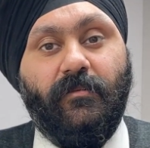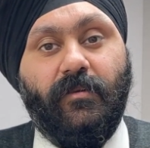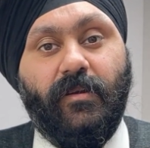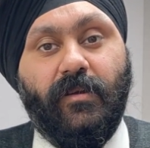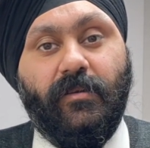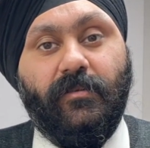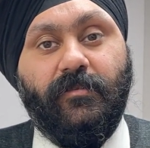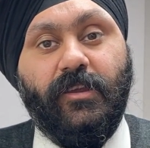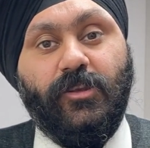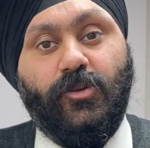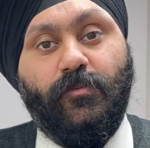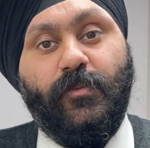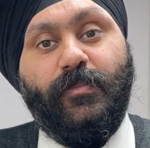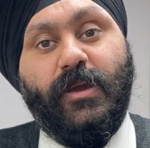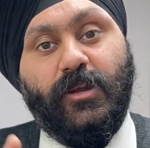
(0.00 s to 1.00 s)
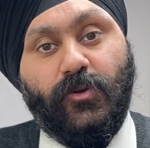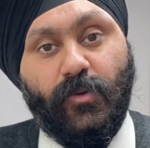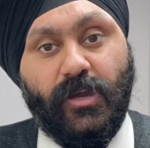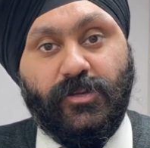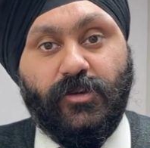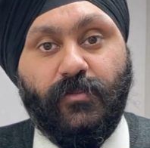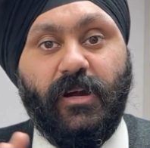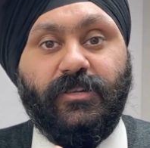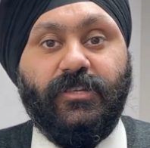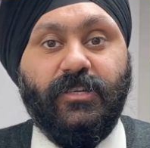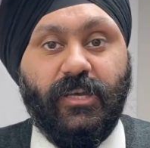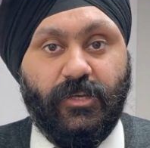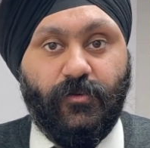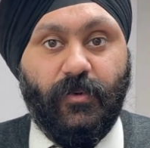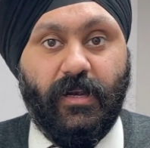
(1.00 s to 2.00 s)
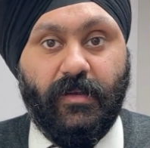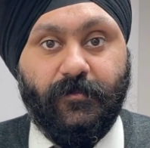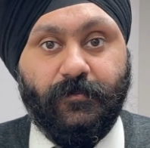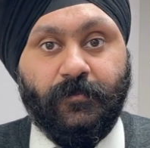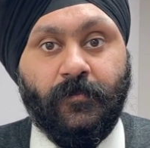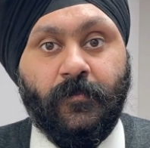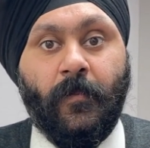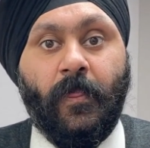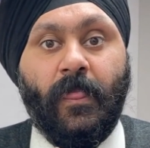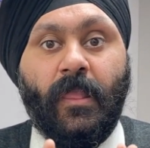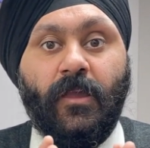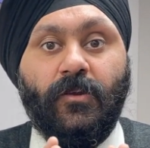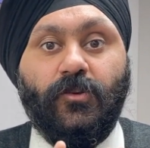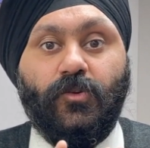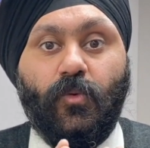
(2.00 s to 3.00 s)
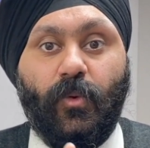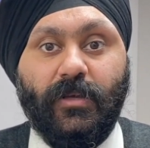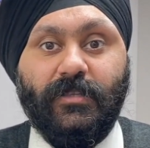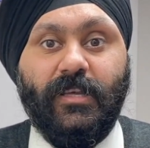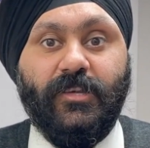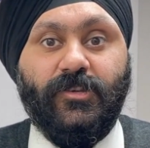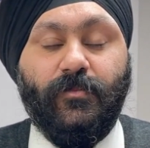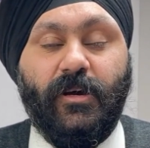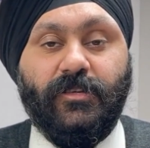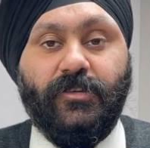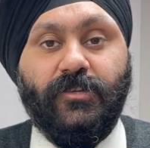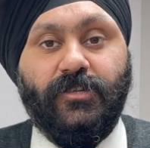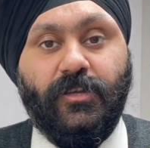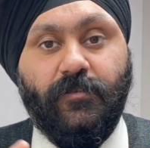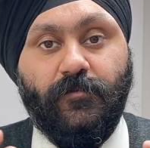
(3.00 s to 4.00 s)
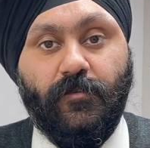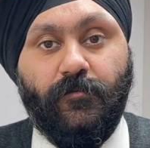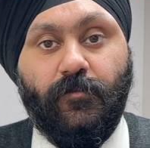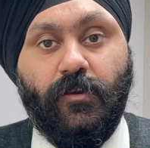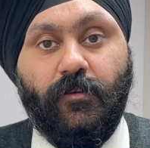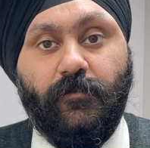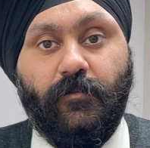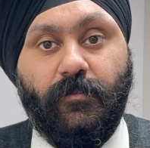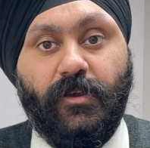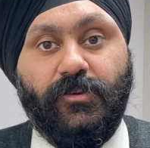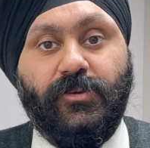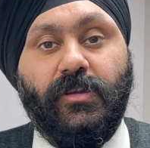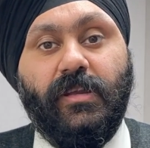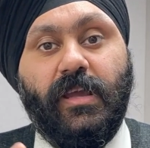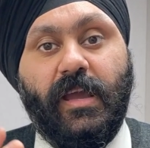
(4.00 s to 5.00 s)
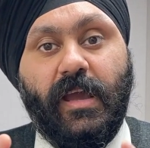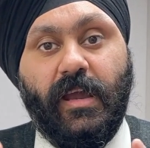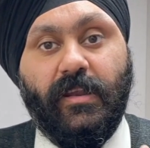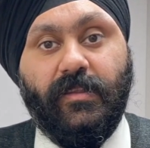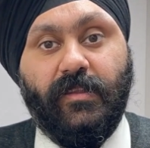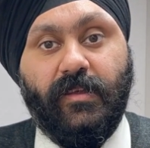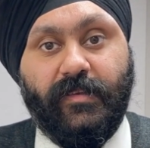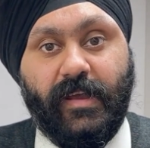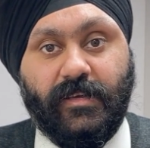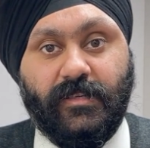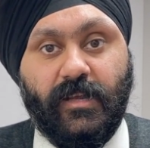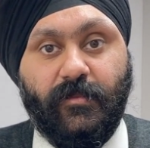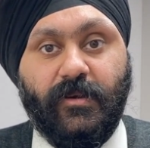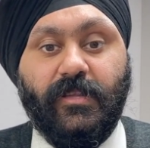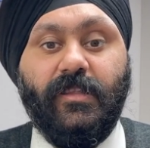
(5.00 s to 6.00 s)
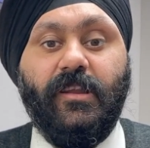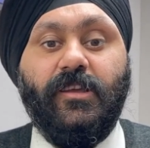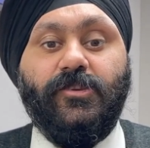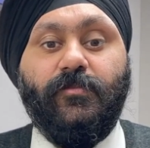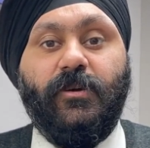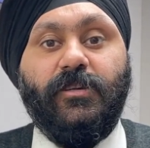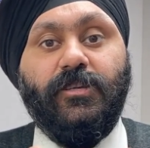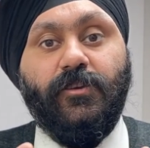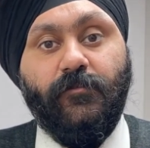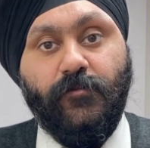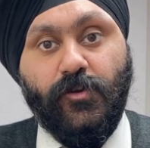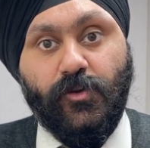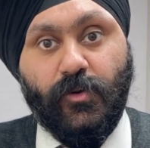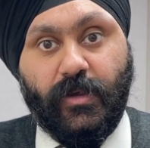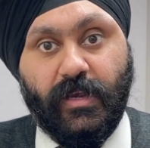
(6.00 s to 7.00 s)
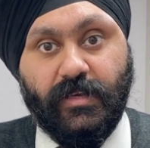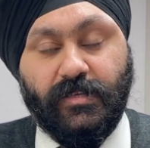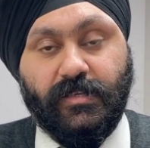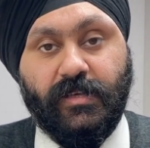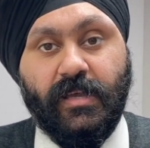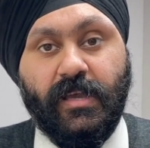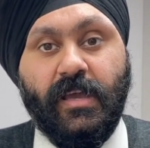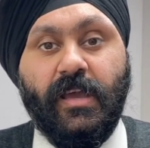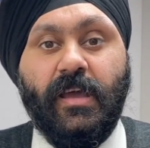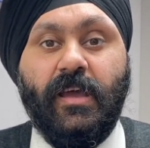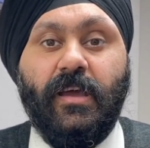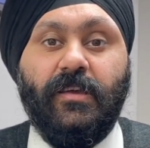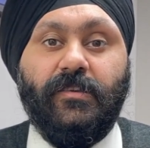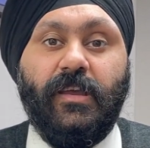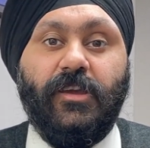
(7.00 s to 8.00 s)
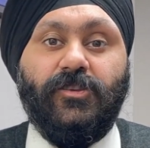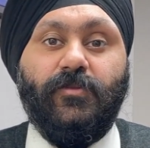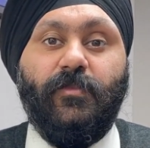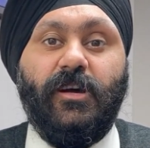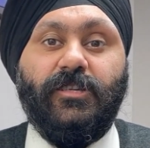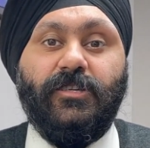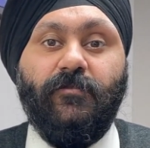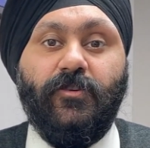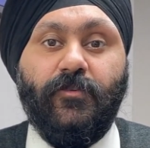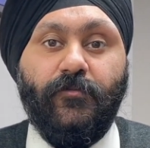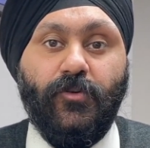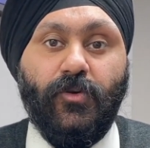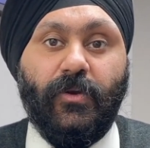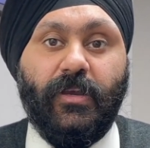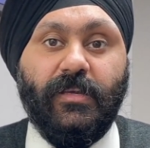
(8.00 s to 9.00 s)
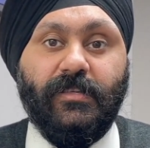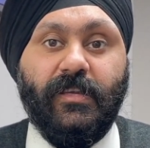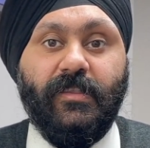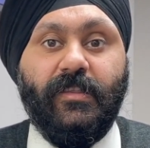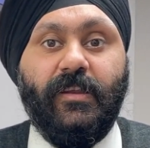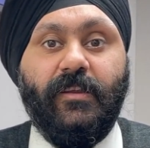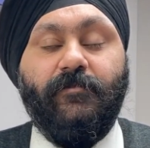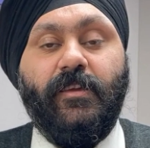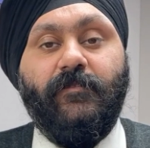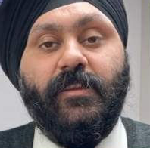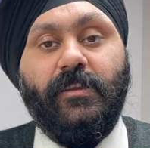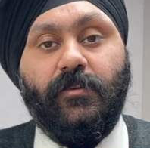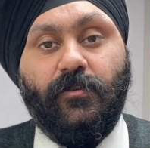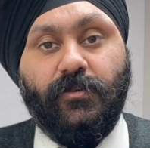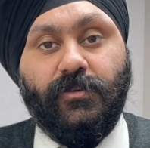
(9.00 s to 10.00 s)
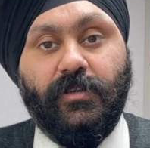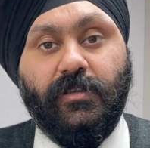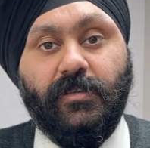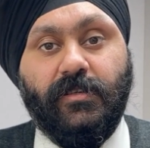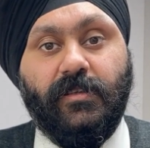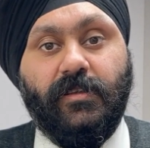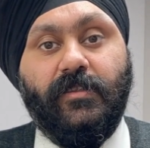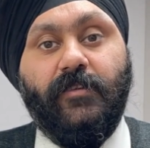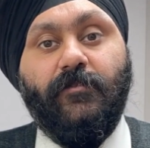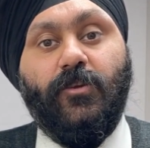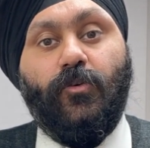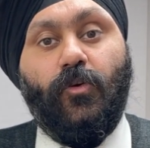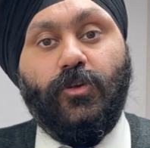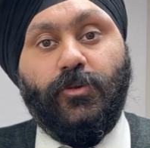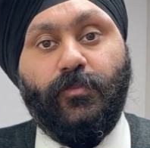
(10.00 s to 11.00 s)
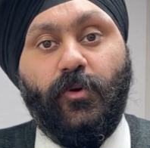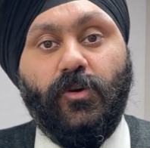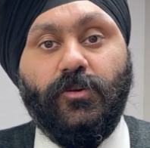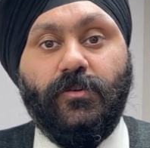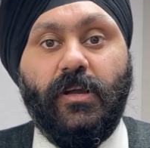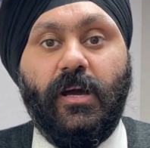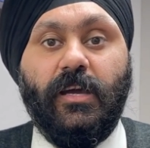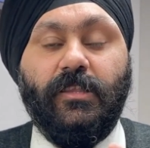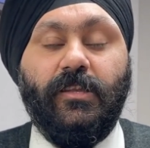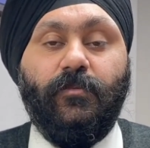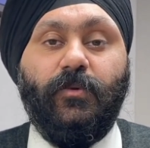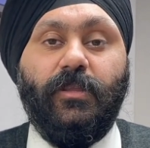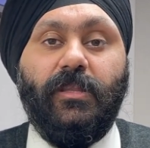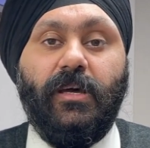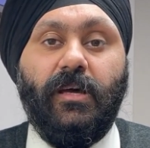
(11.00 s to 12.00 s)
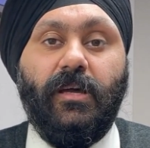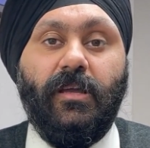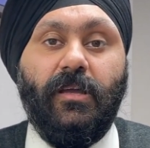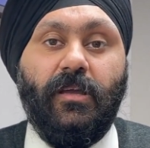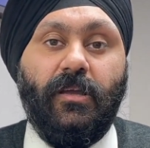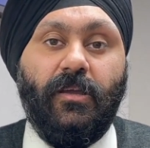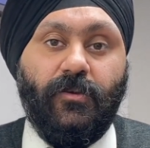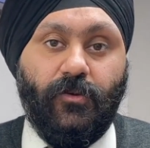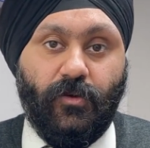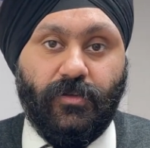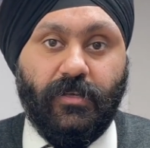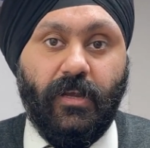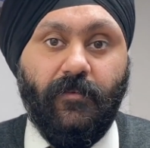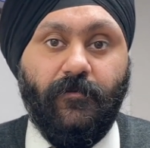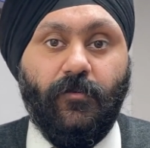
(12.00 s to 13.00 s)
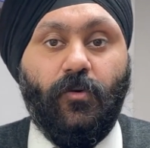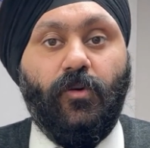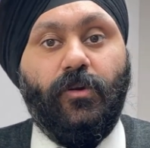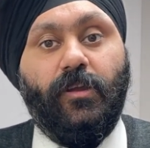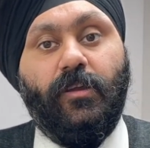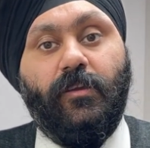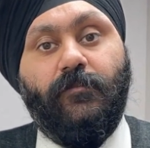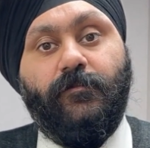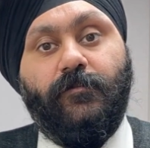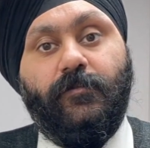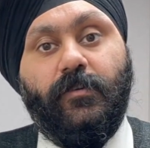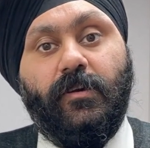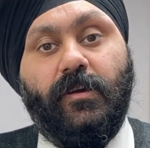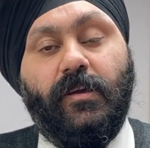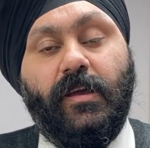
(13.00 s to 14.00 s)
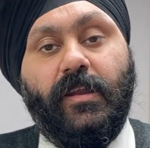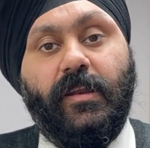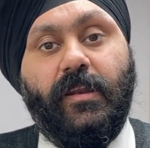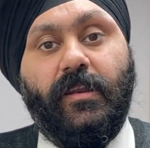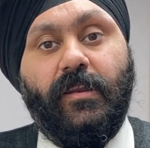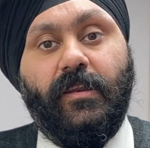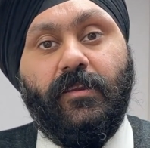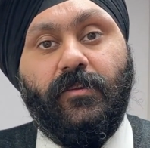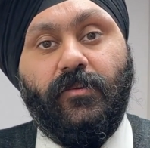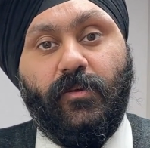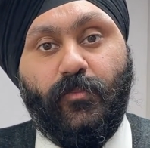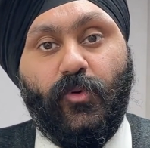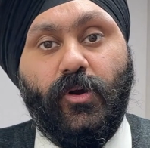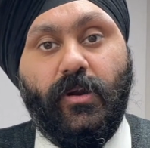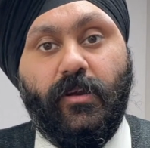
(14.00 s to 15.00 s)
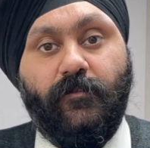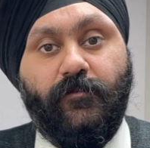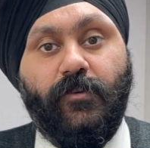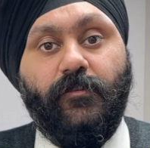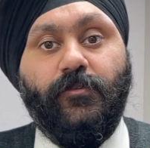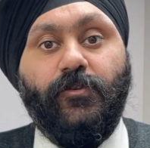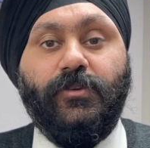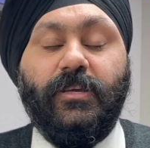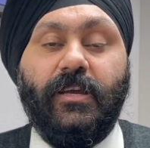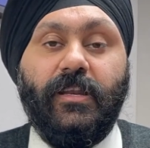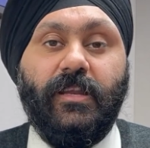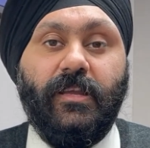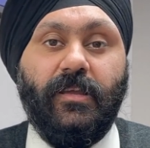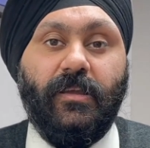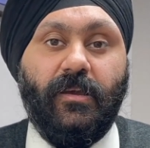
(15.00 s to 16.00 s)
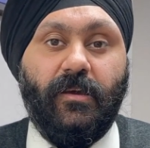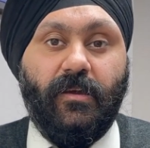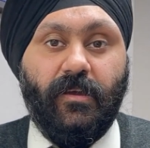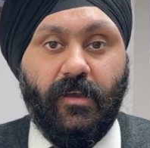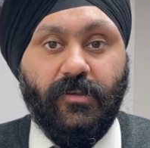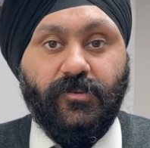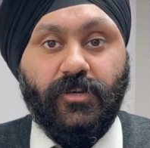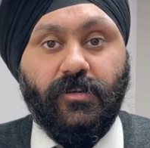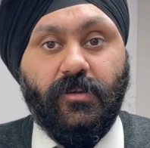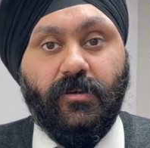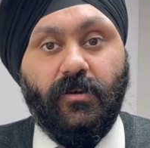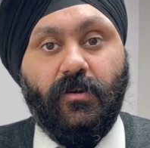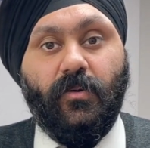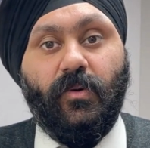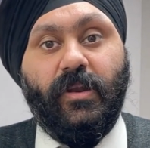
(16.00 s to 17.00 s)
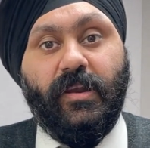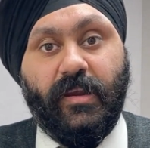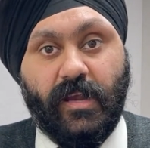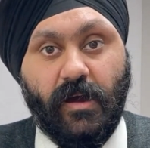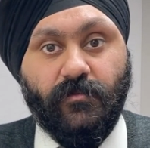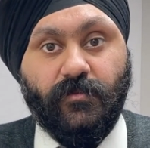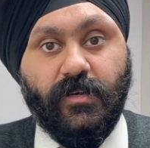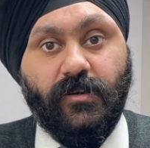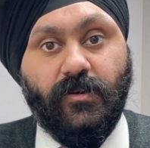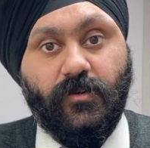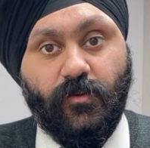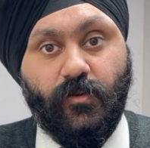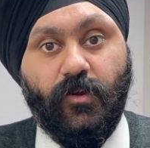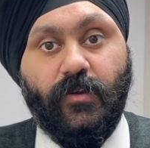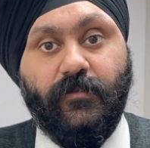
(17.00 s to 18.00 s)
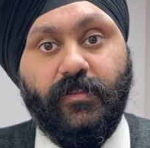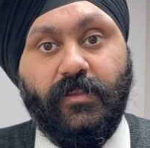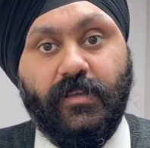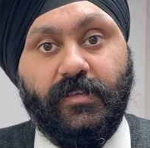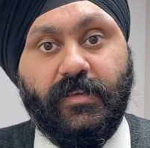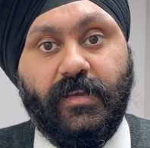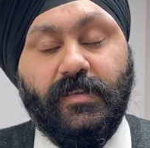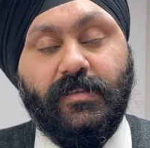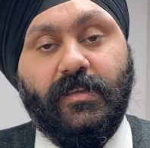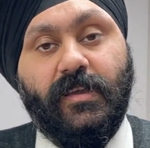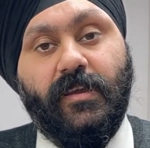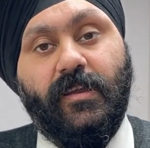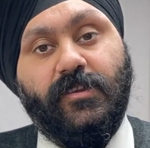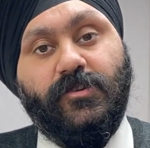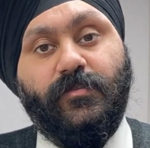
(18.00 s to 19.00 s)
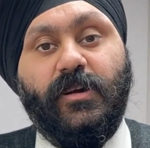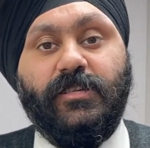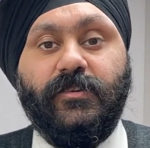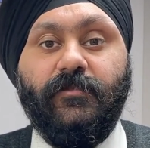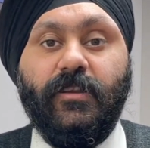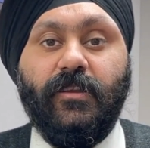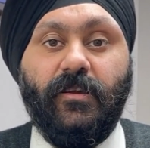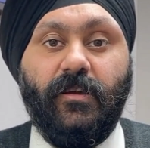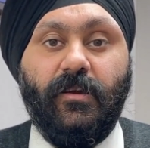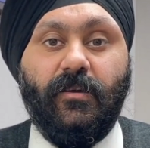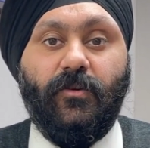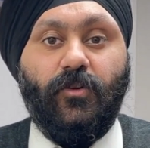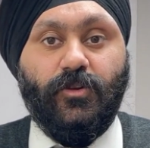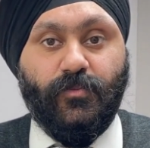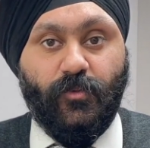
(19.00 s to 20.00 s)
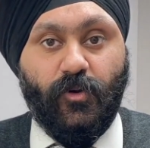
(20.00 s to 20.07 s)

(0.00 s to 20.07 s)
need to be paid to HMRC as well. So once HMRC receive your full information and the tax liability, then HMRC review your case. HMRC will review your case, and then if they have any questions, they will correspond either with the yourself, or if if you're using any agent or an accountant to deal with this case, HMRC will correspond